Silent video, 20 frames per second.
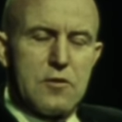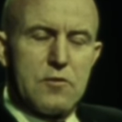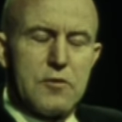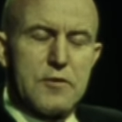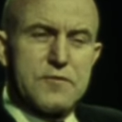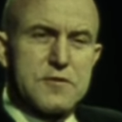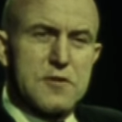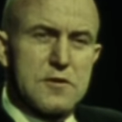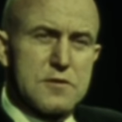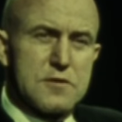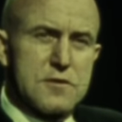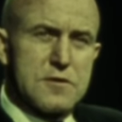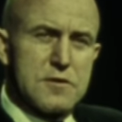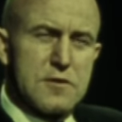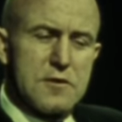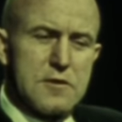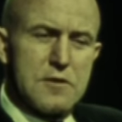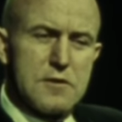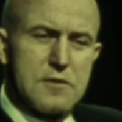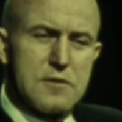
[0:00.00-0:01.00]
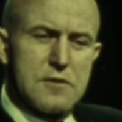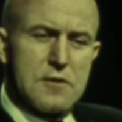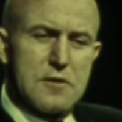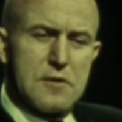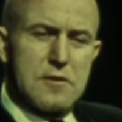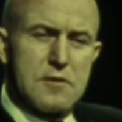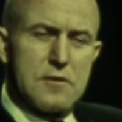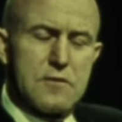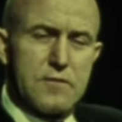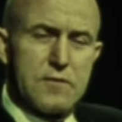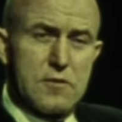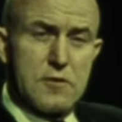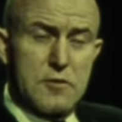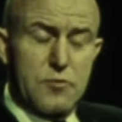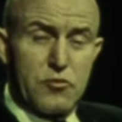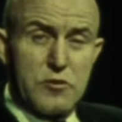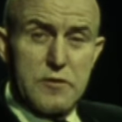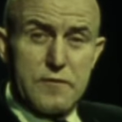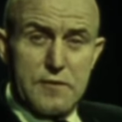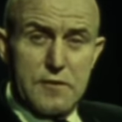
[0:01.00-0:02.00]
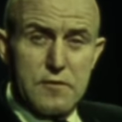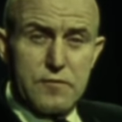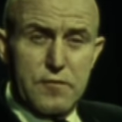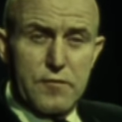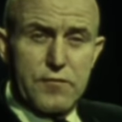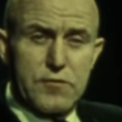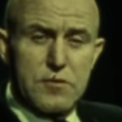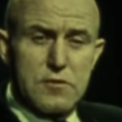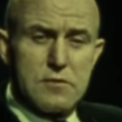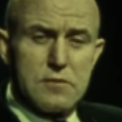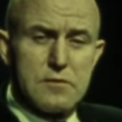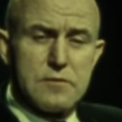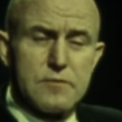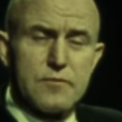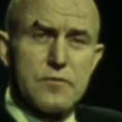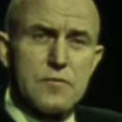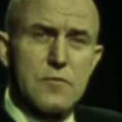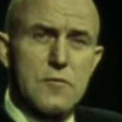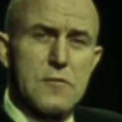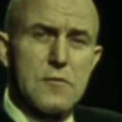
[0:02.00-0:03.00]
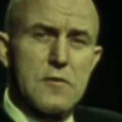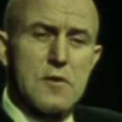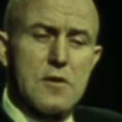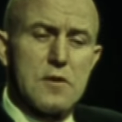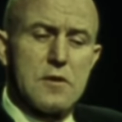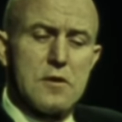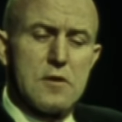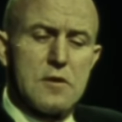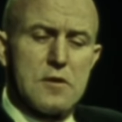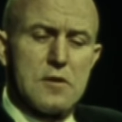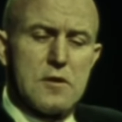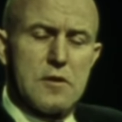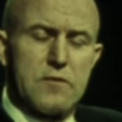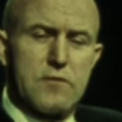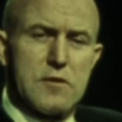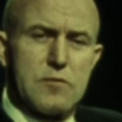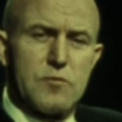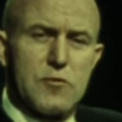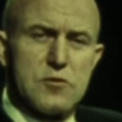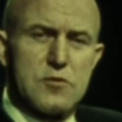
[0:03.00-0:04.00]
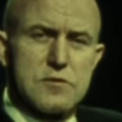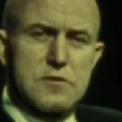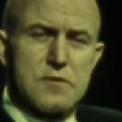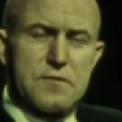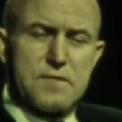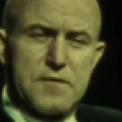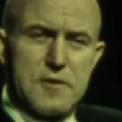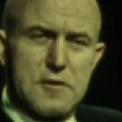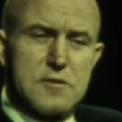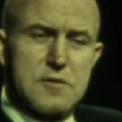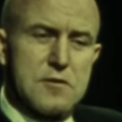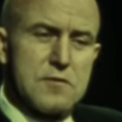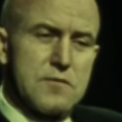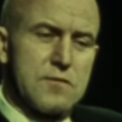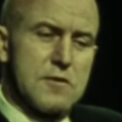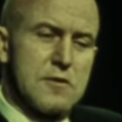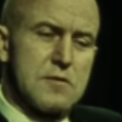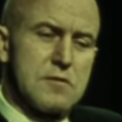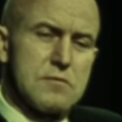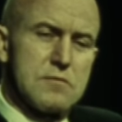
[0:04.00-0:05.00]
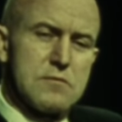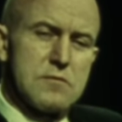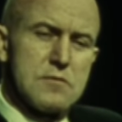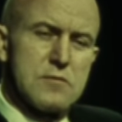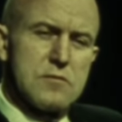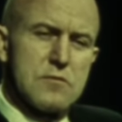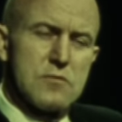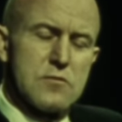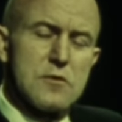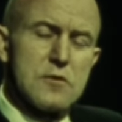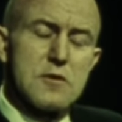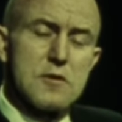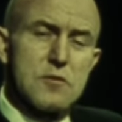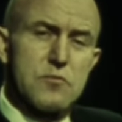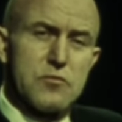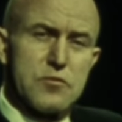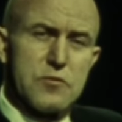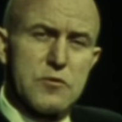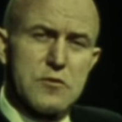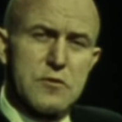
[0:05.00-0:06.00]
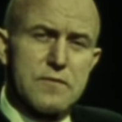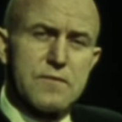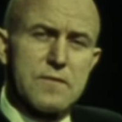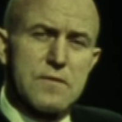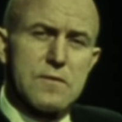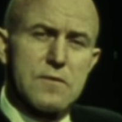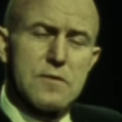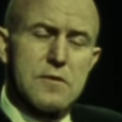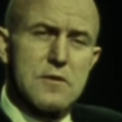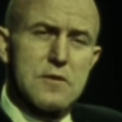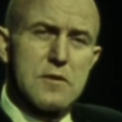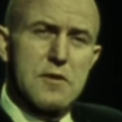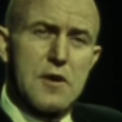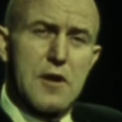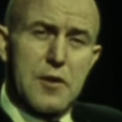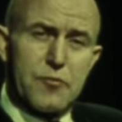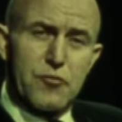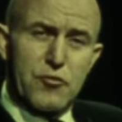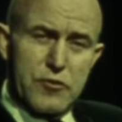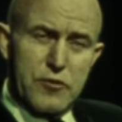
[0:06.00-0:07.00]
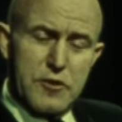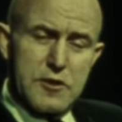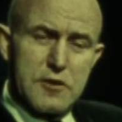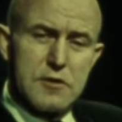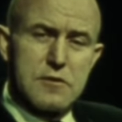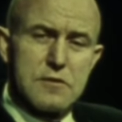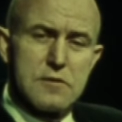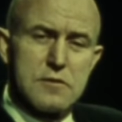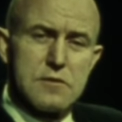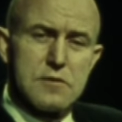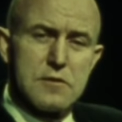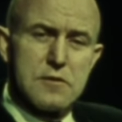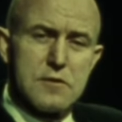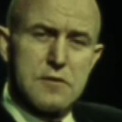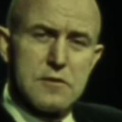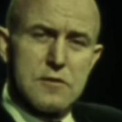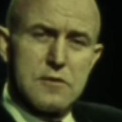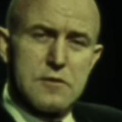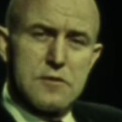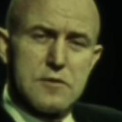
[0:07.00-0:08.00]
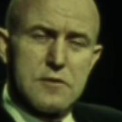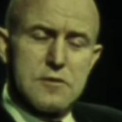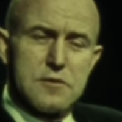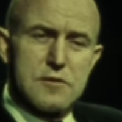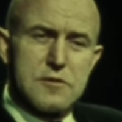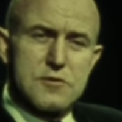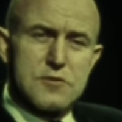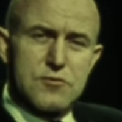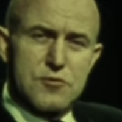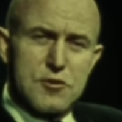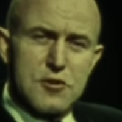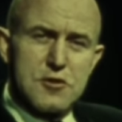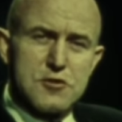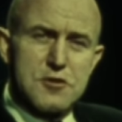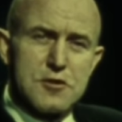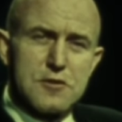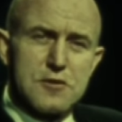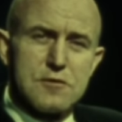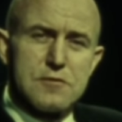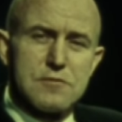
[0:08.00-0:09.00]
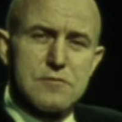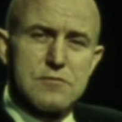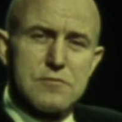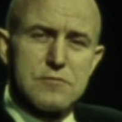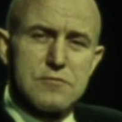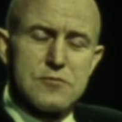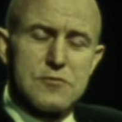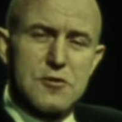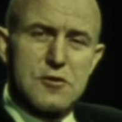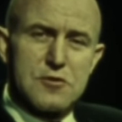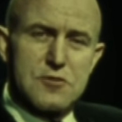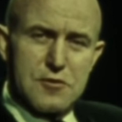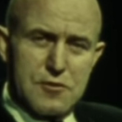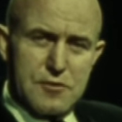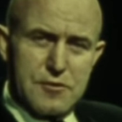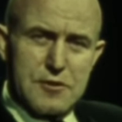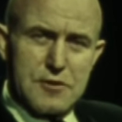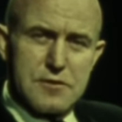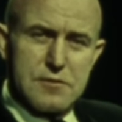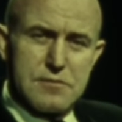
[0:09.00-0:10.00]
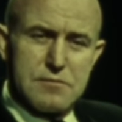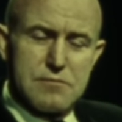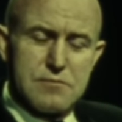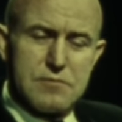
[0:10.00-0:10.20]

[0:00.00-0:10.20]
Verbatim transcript: We've just seen a very brief overview of a most effective and really beautiful operating strategic deterrent.